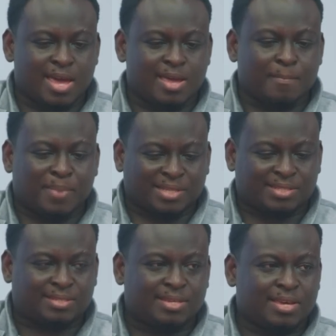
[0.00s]

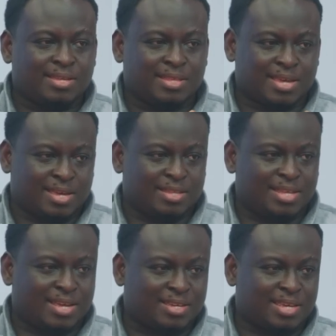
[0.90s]
But in
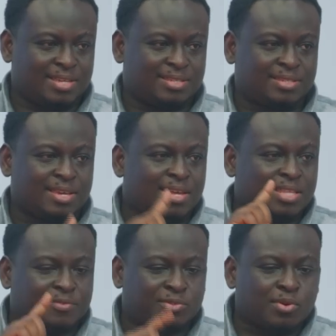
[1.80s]
their case,
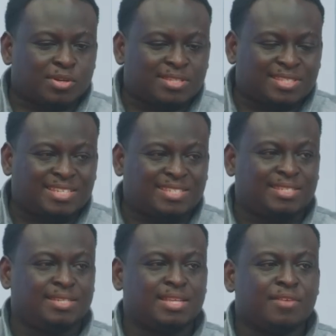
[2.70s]
they've scored
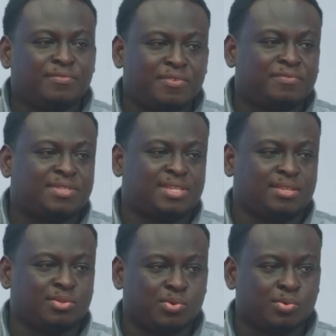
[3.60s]
16 and
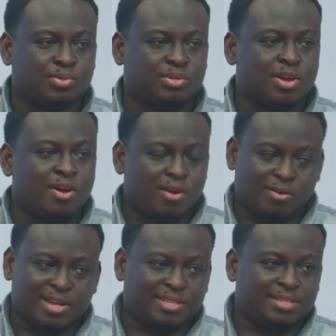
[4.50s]
15 goals
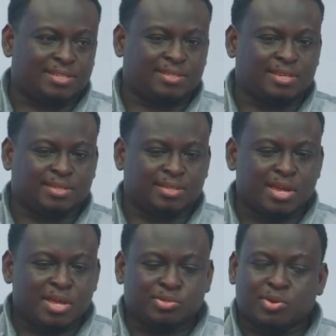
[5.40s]
already this season.
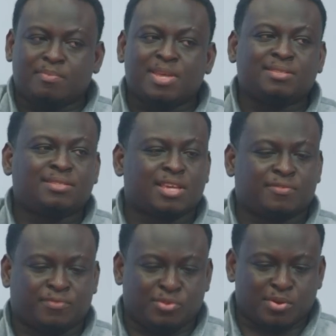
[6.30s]
So it means
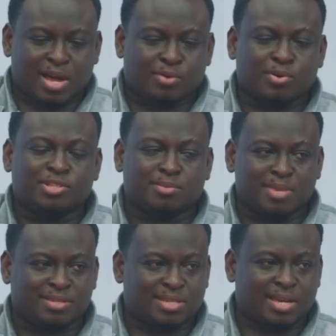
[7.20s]
if you are going to
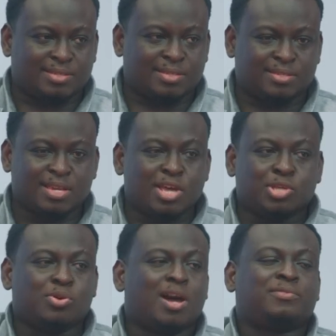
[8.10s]
miss chances,
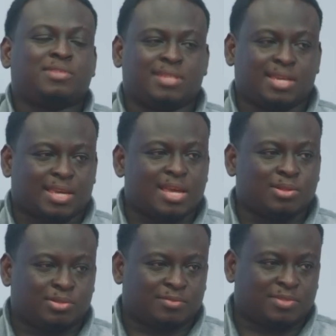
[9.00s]
you have to take a
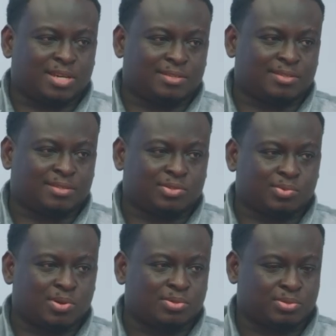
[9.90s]
lot of chances as
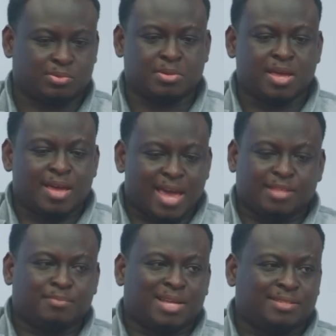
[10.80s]
well. So,
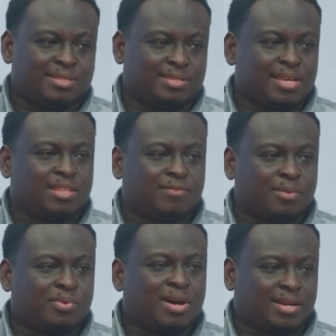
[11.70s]
and Man City and
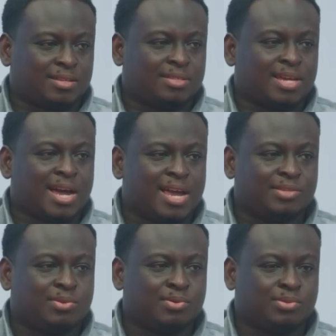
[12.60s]
Liverpool are the
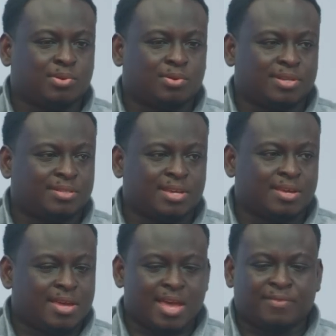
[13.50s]
highest goal scorers.
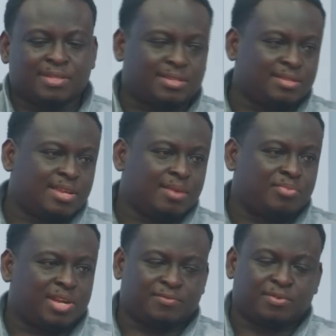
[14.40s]
Everton and
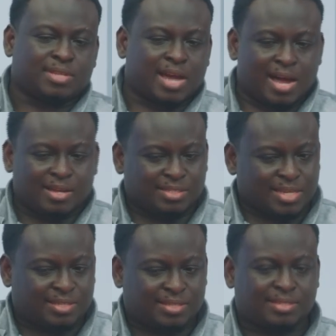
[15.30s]
Brentford are
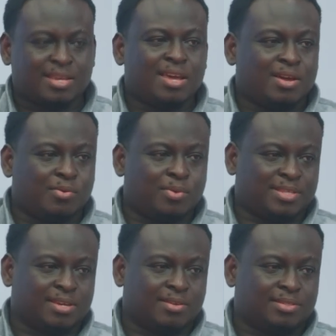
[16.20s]
just with
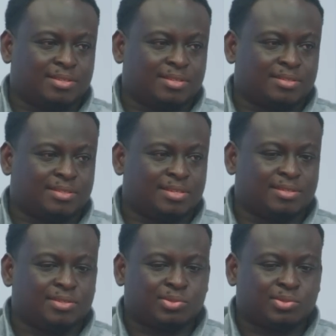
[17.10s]
Chelsea this season.